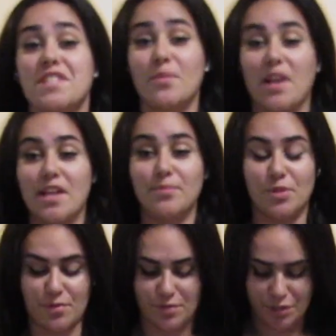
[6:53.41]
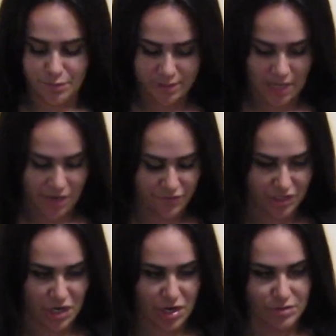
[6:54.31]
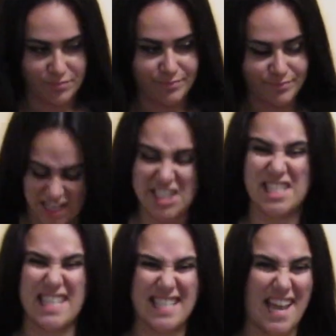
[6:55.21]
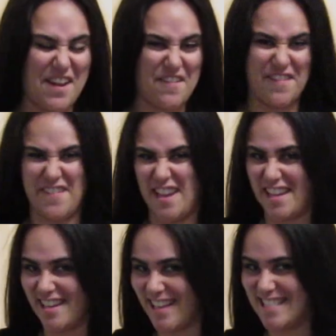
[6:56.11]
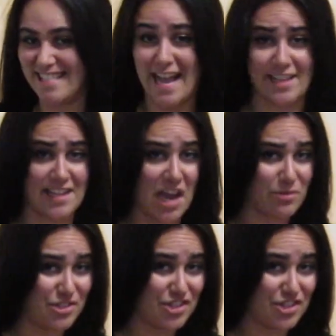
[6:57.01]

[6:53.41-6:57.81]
see what I end up doing with this one, I don't really know. It just doesn't kind of fit exactly how it